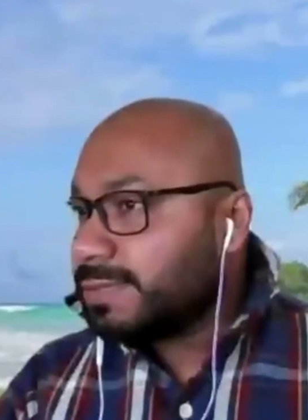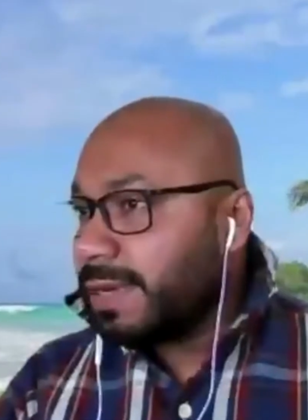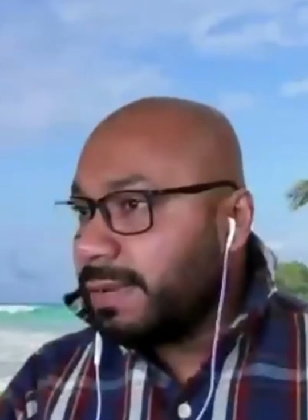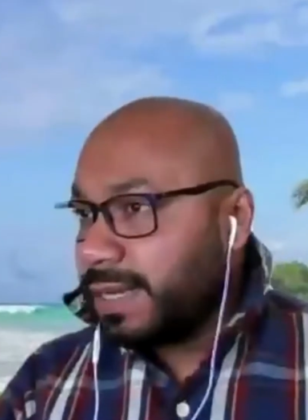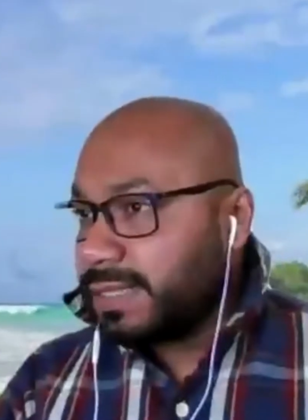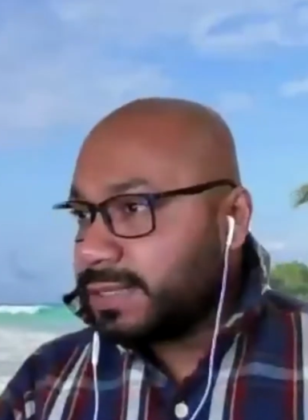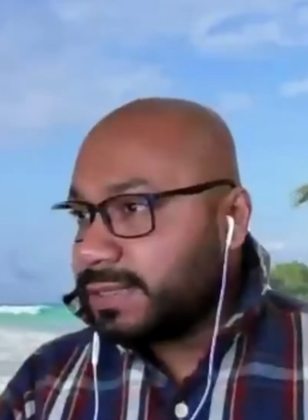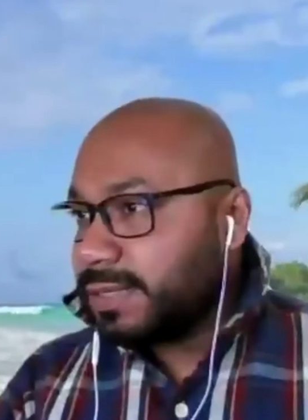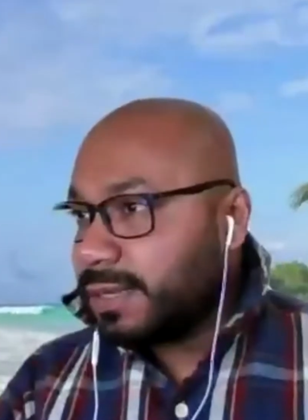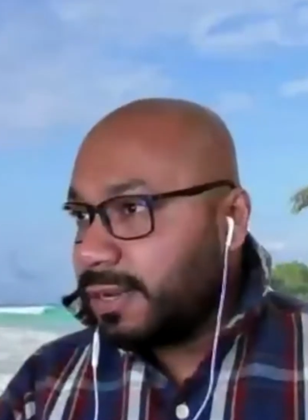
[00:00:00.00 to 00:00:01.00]

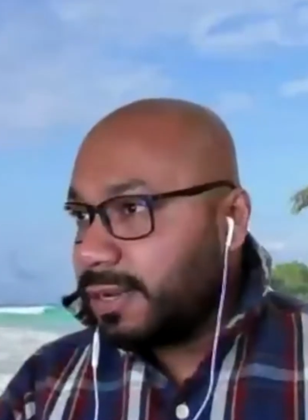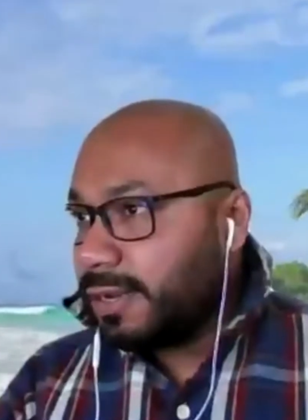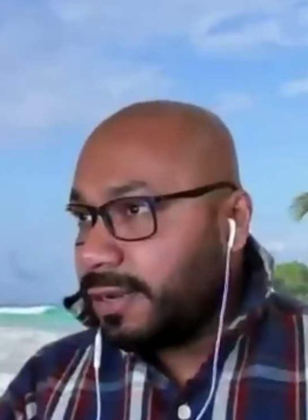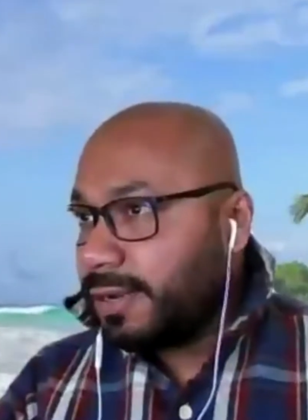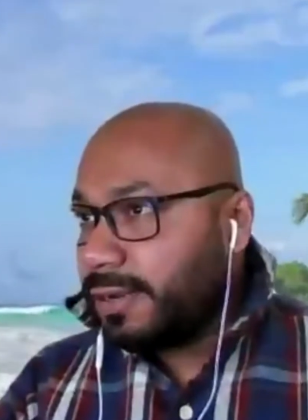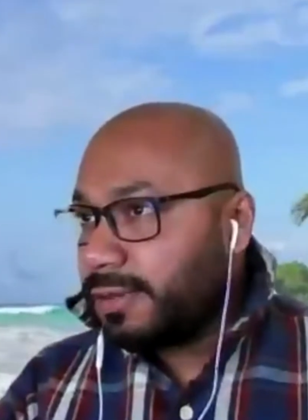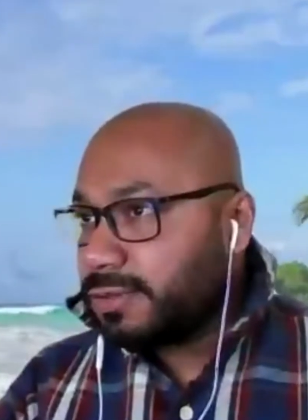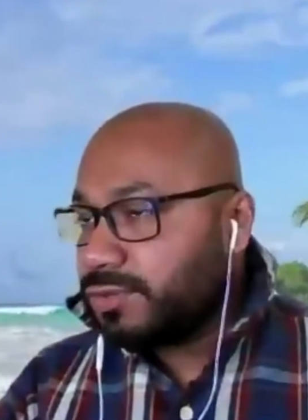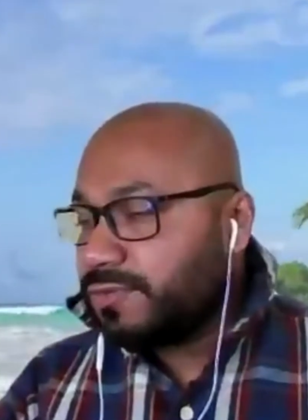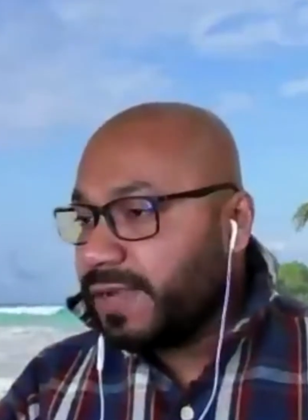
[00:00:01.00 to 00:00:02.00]
experiments
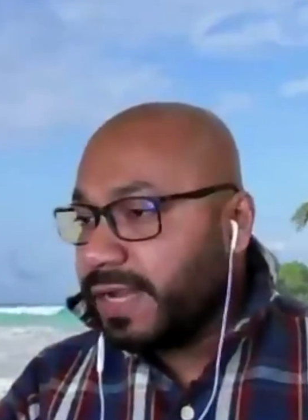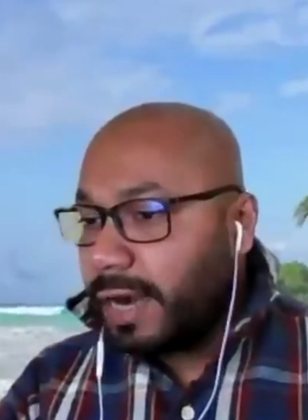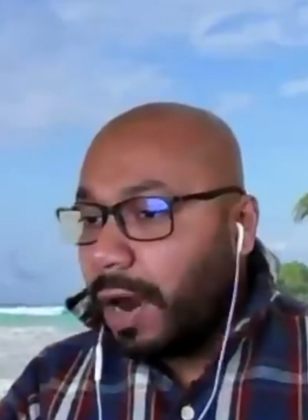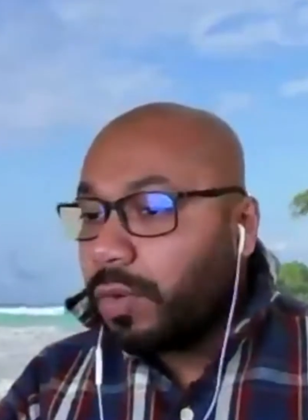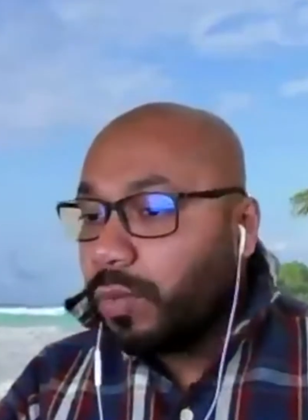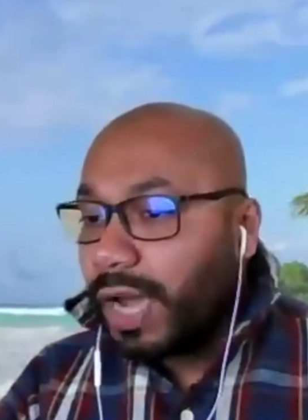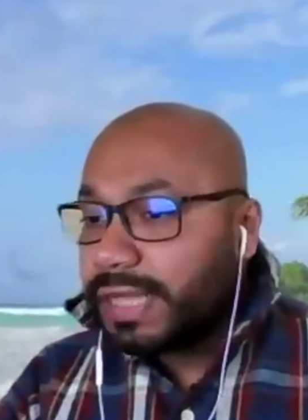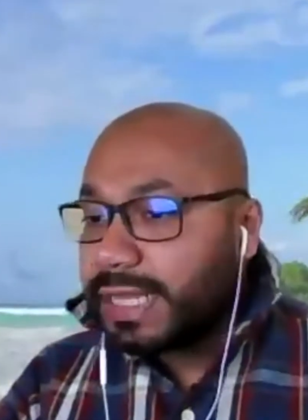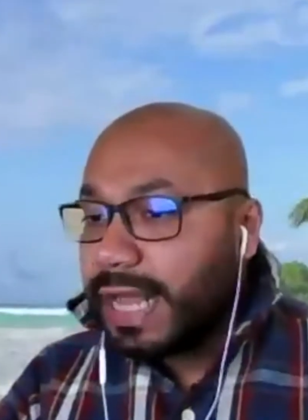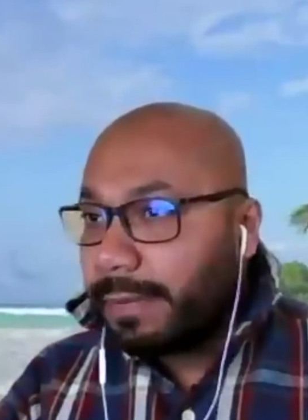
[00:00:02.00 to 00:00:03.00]
to figure out
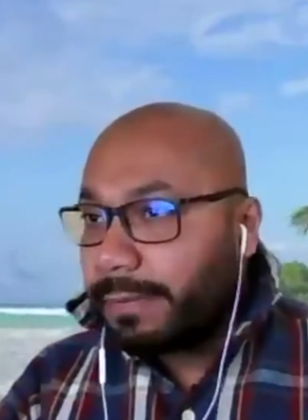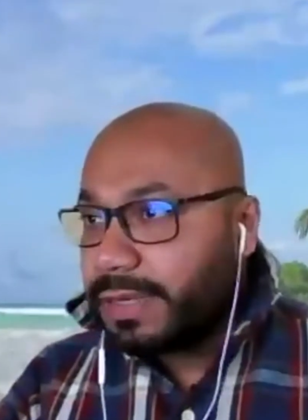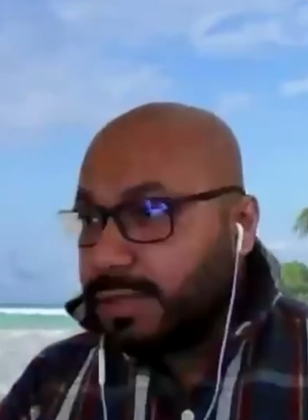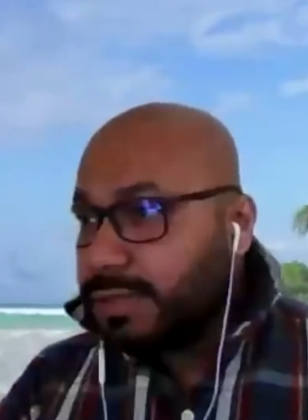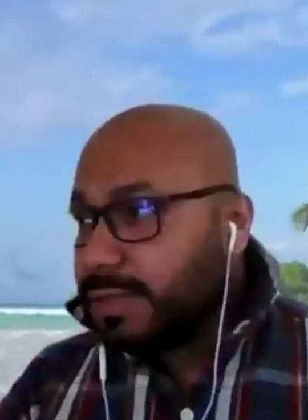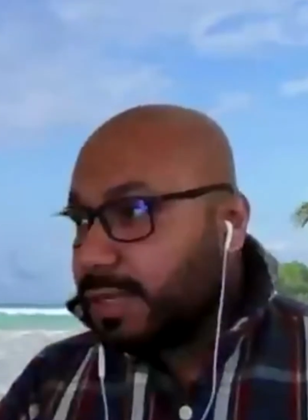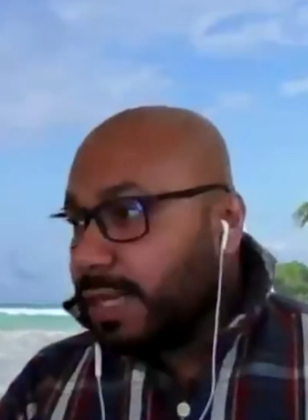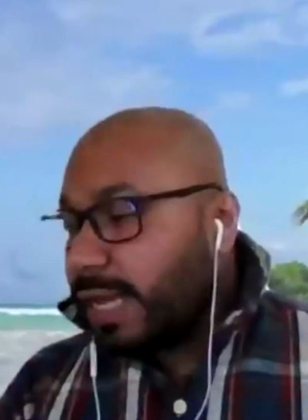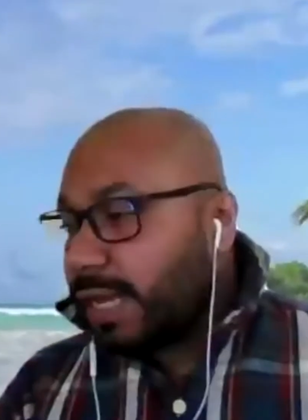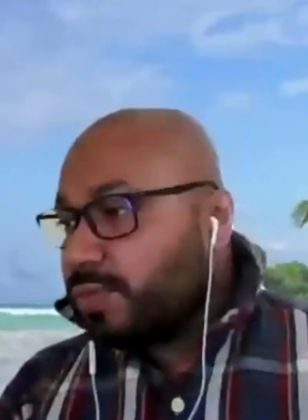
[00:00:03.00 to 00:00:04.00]
why that happened.
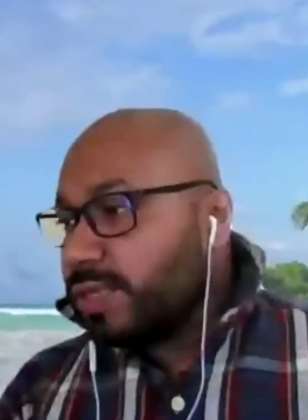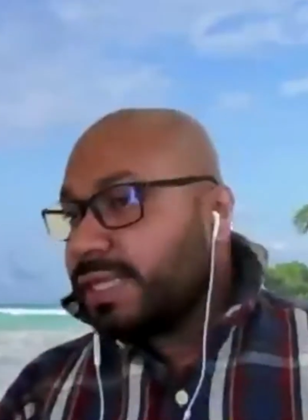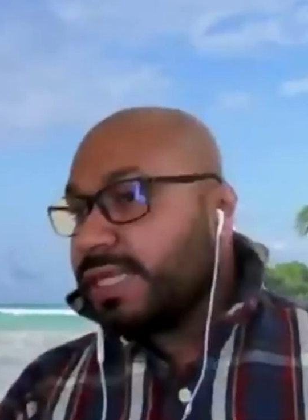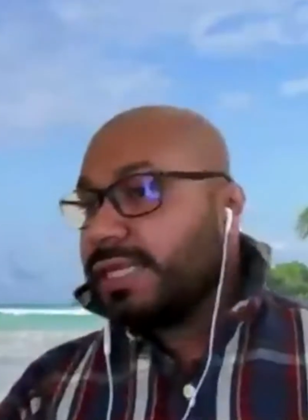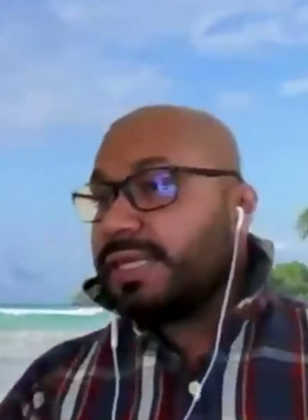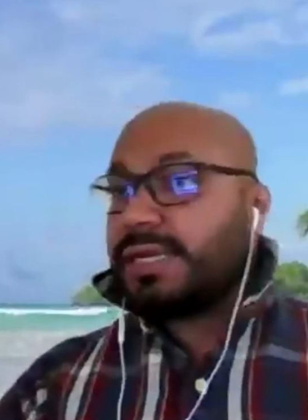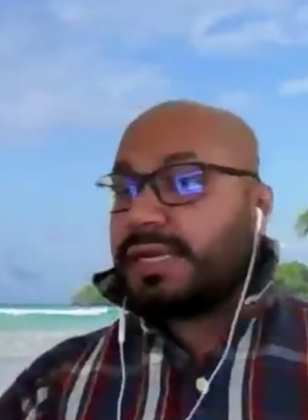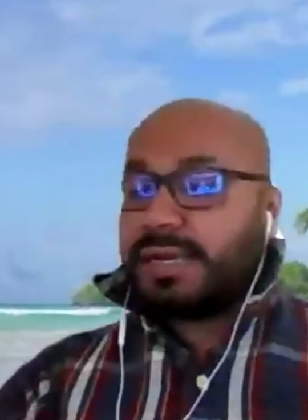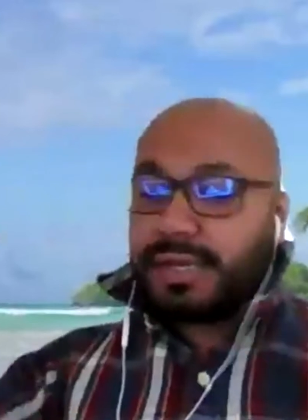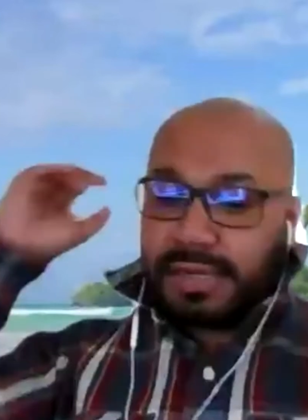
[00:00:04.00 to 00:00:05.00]
And we think
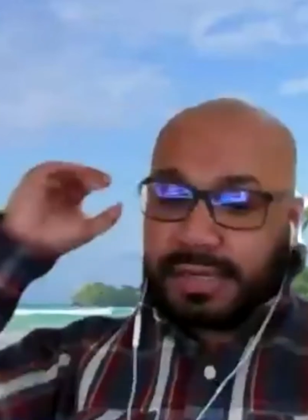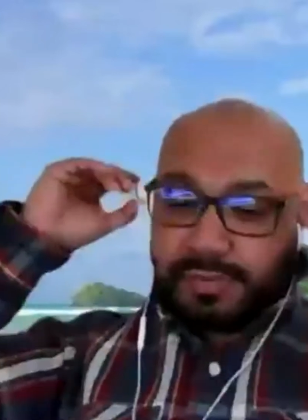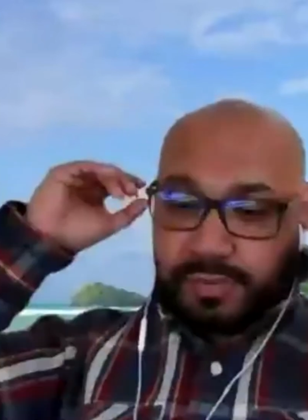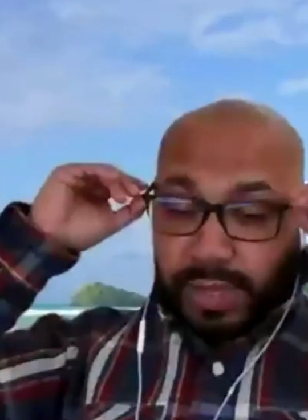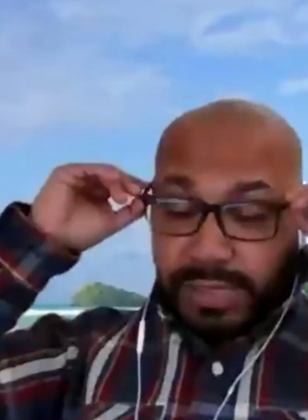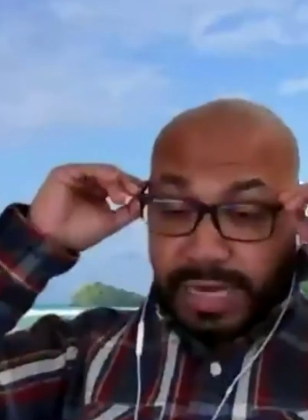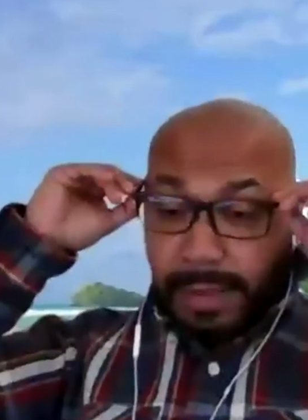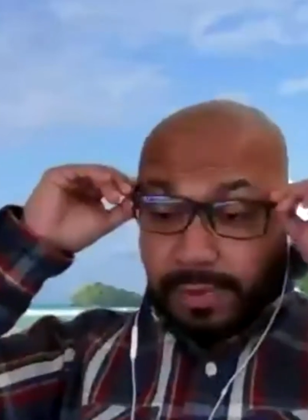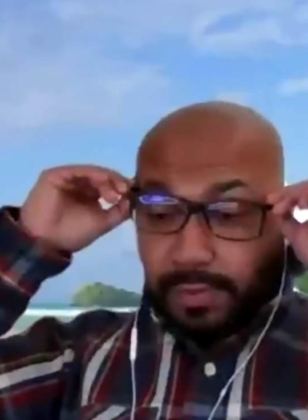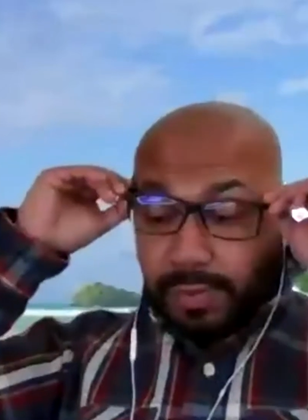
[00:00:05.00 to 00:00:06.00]
what
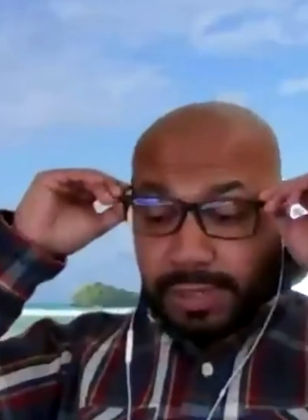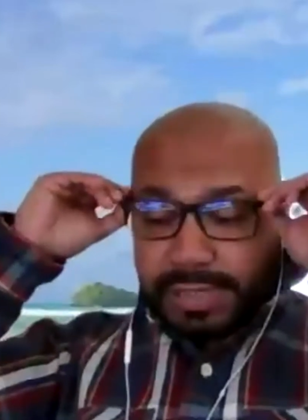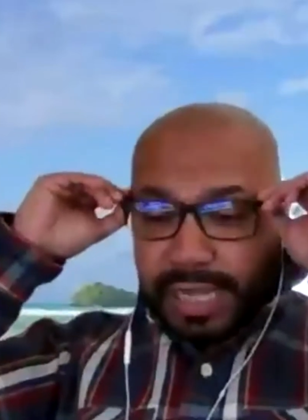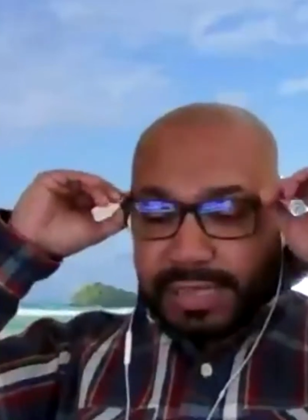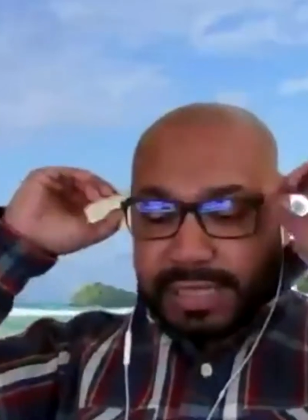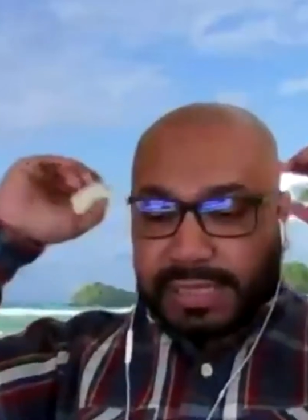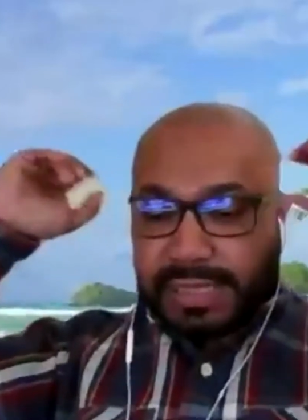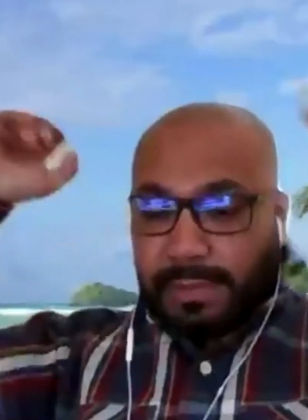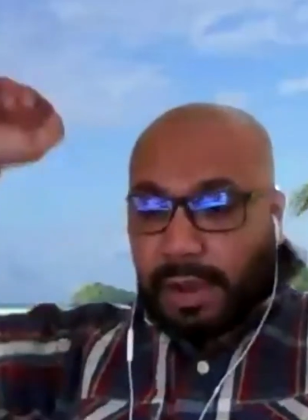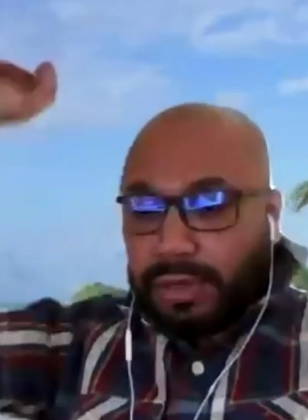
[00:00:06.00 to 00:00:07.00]
that happened was, I
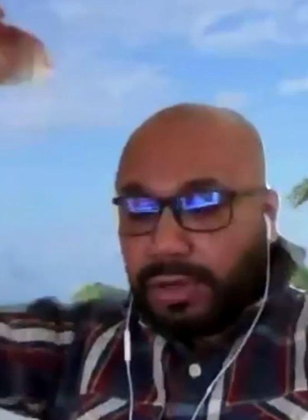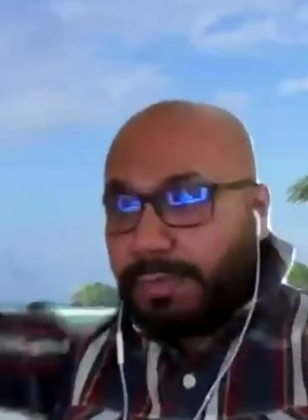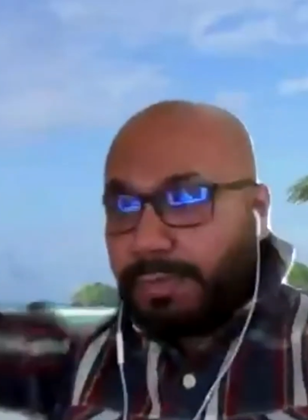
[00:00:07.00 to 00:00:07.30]
think the amount